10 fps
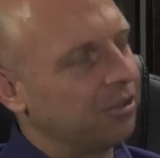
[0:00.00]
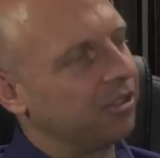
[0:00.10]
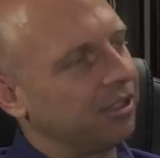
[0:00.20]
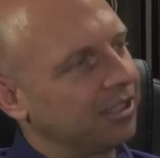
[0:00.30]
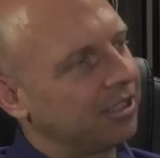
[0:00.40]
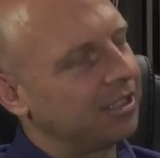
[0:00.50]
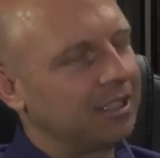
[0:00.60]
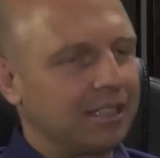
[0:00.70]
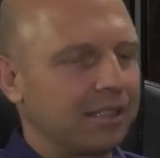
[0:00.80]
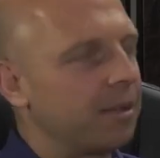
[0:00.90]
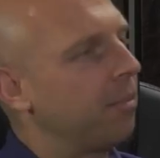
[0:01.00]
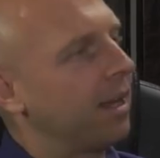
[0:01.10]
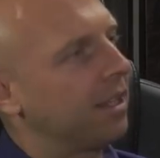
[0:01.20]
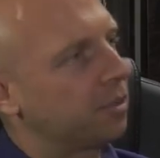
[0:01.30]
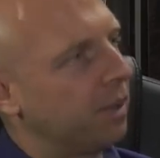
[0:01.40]
Correct. Yeah, the
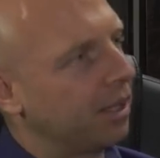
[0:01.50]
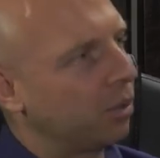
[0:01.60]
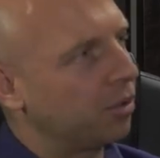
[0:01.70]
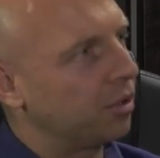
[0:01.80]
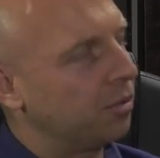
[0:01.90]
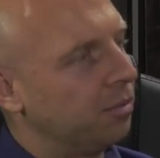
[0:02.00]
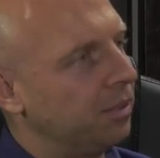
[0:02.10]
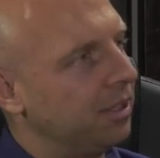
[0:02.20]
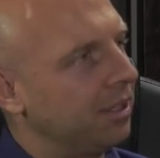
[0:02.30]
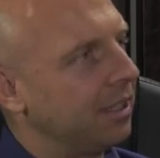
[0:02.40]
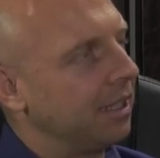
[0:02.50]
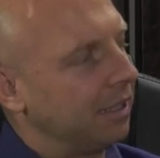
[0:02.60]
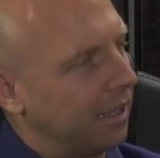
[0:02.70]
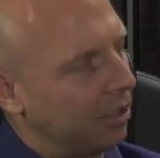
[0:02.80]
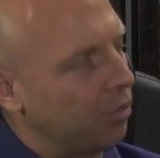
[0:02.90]
players might also be
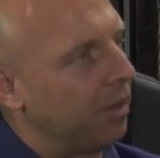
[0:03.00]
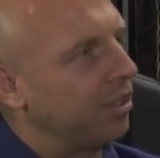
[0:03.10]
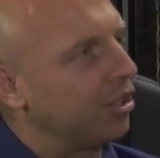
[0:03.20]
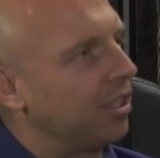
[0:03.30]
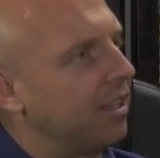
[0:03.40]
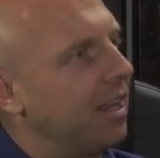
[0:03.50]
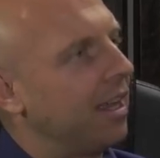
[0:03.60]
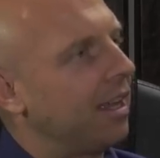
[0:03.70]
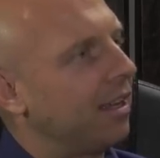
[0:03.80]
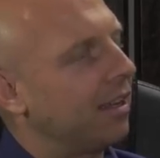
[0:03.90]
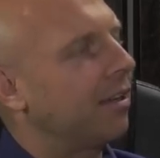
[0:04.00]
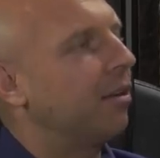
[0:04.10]
that you mentioned there